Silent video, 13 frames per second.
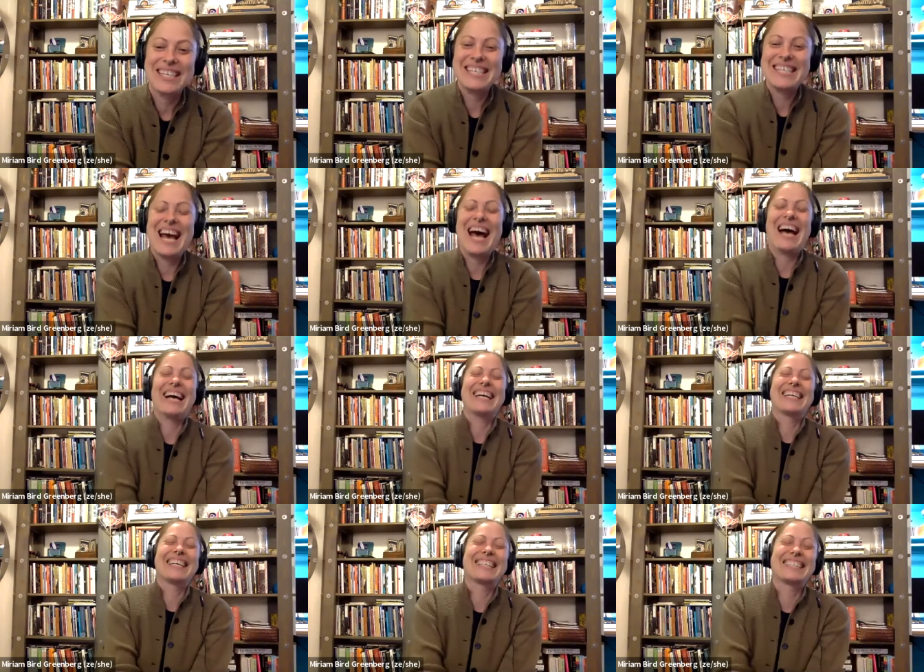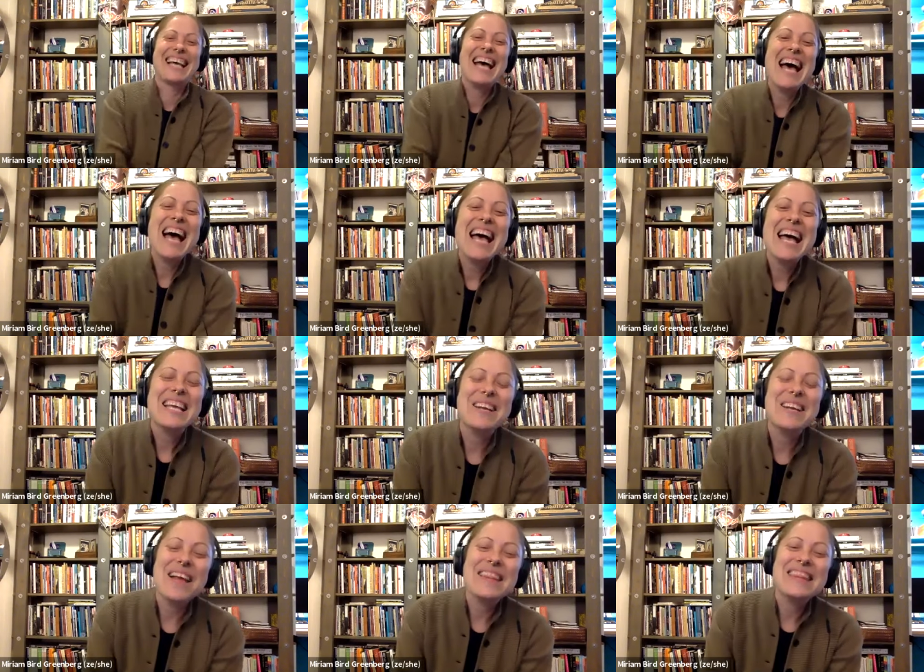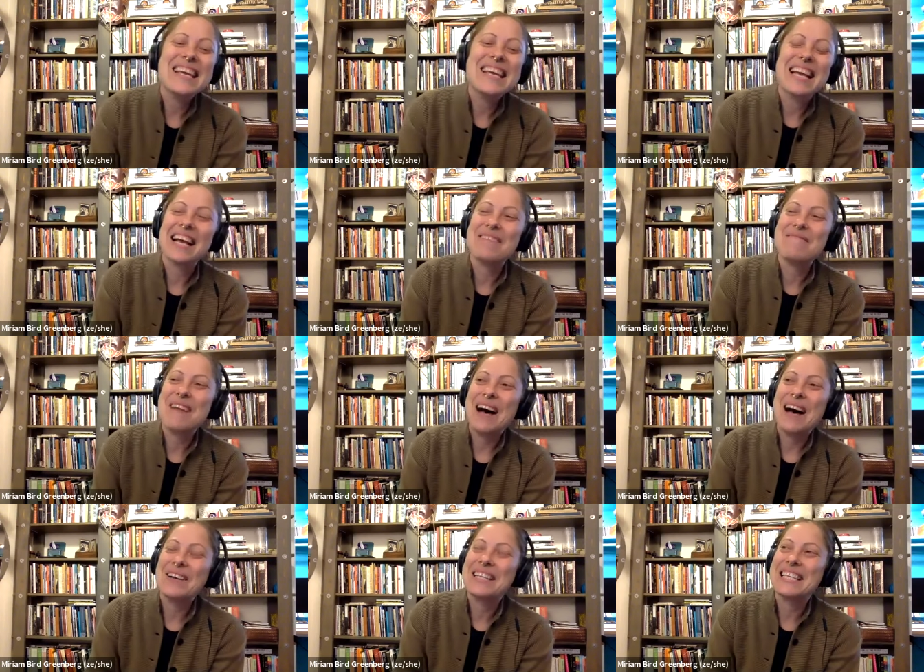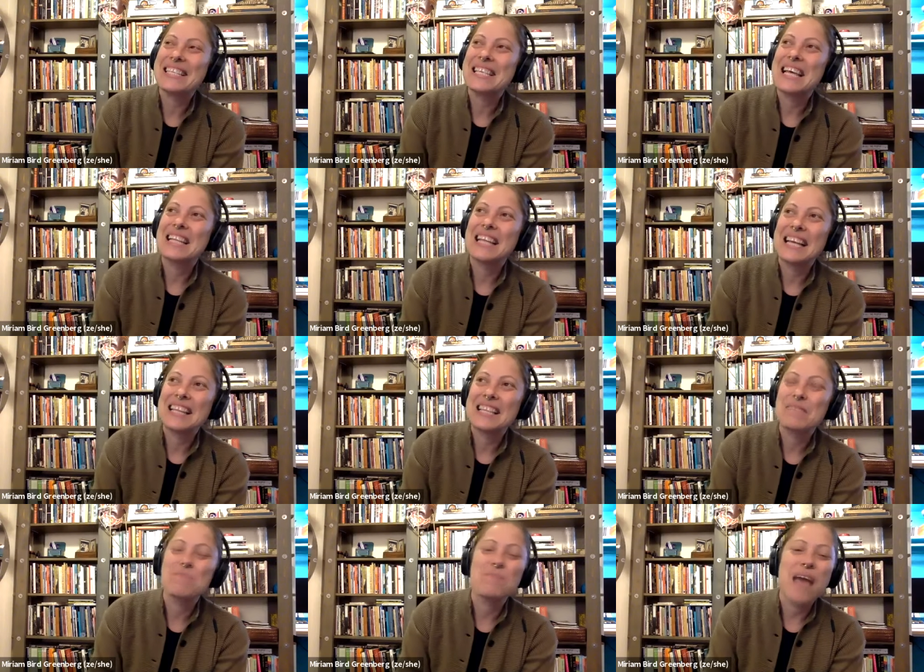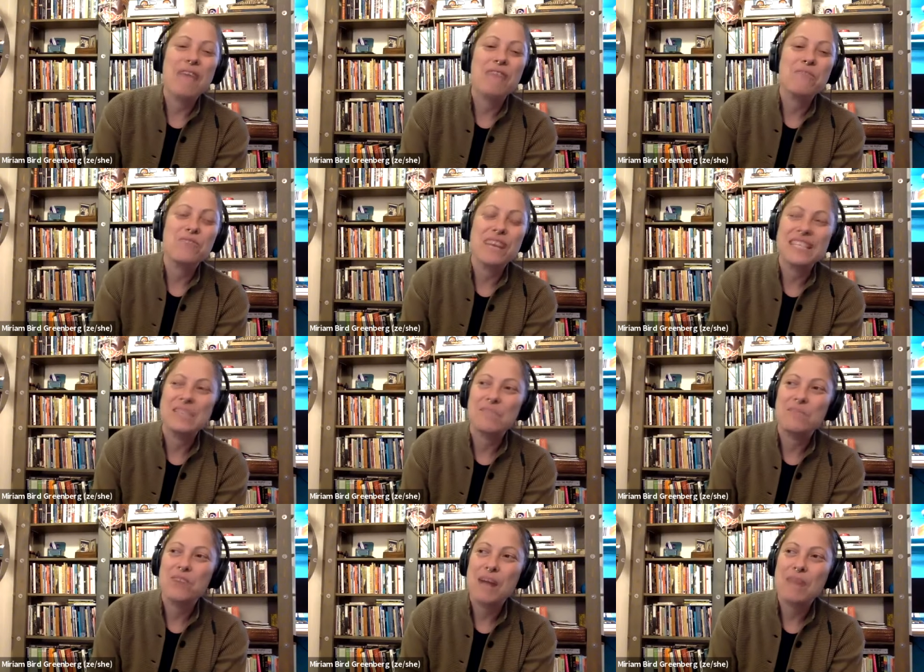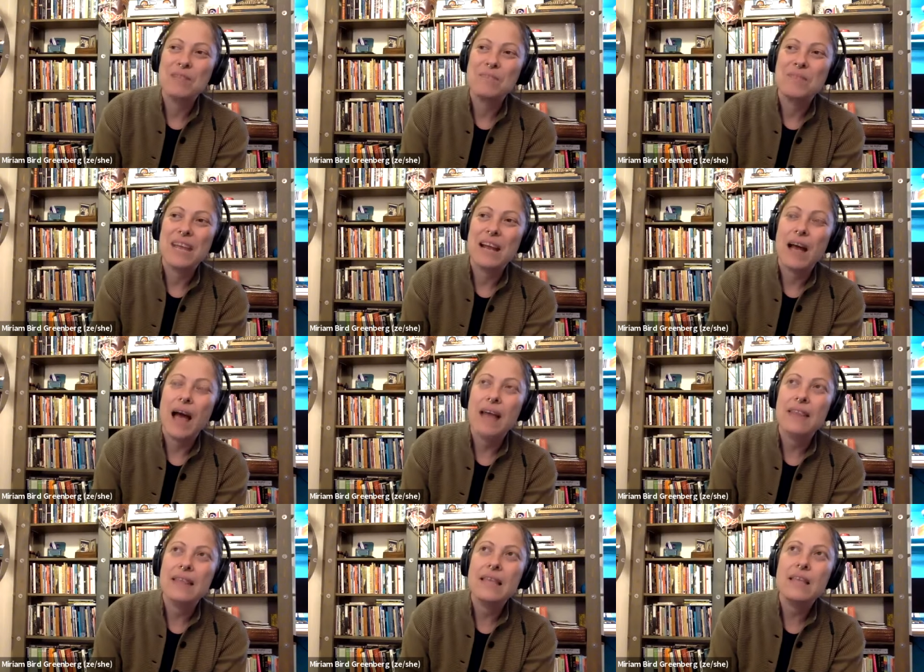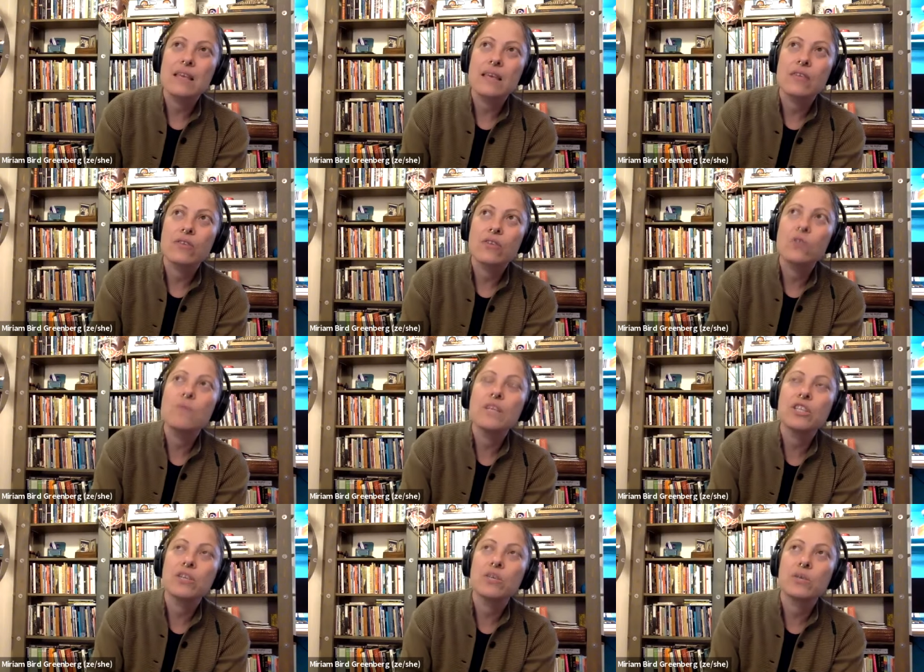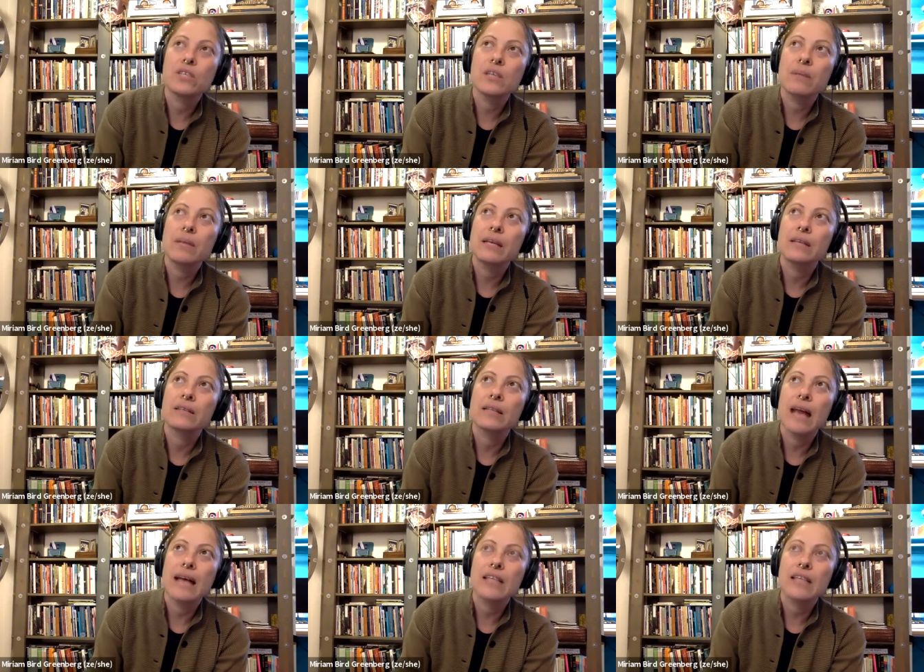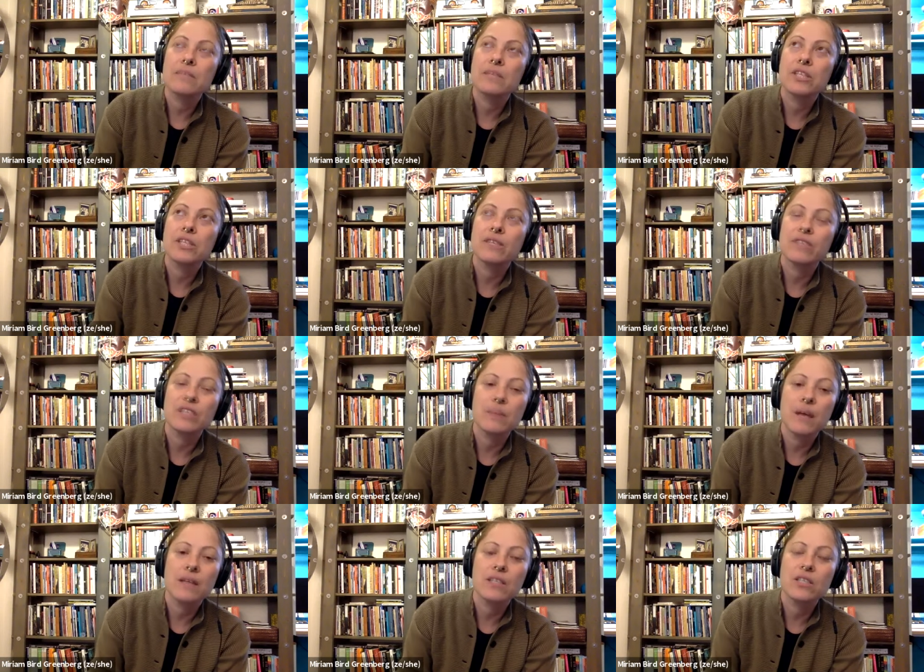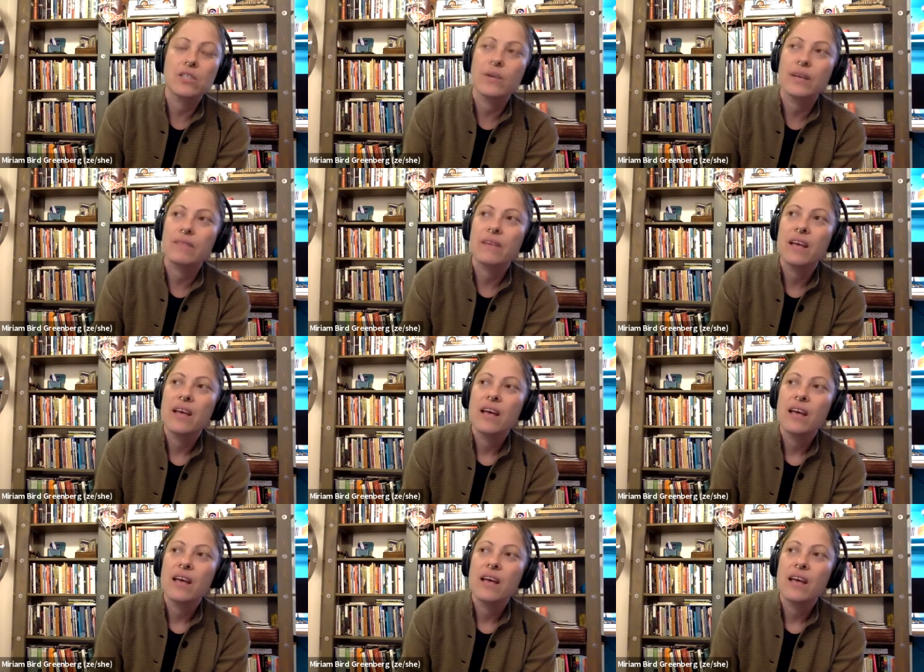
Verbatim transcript: syntax you know and thinking about this like this ever present problem that i think either you mentioned or somebody in class mentioned in response to it of